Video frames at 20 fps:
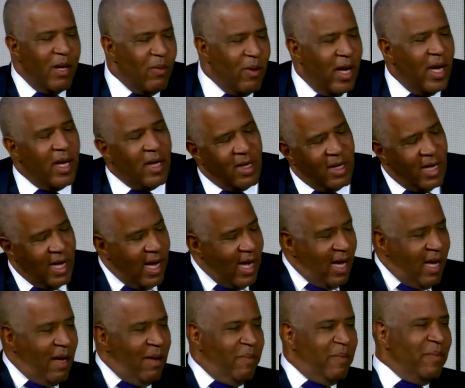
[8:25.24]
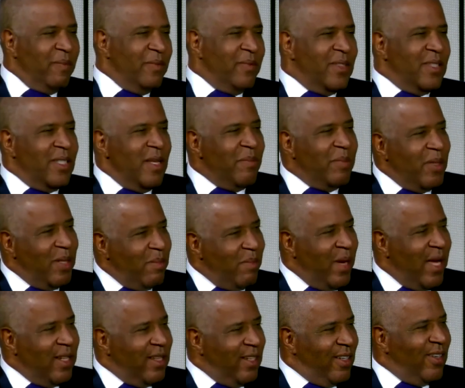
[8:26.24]
anyway, um, something
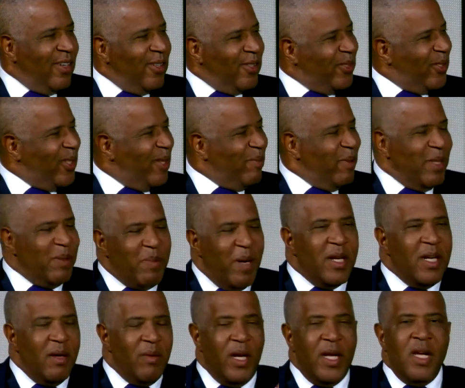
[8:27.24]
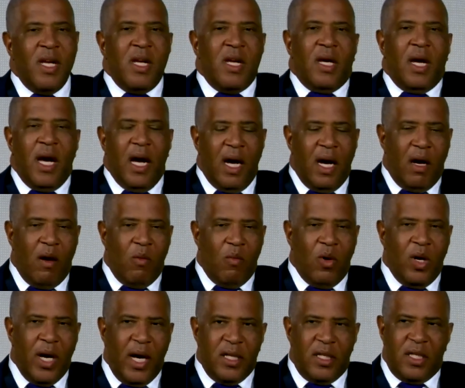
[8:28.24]
about the color. Yeah, yeah, yeah, but anyway, uh,
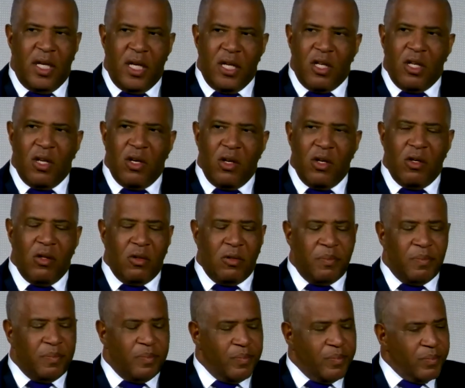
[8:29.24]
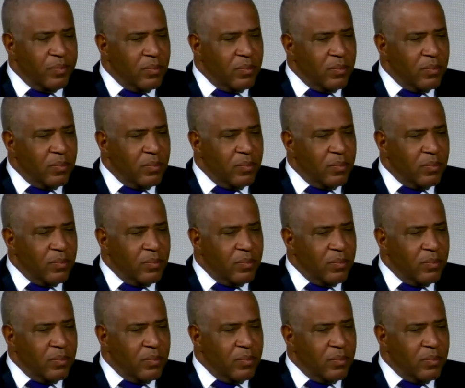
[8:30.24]
what I did learn,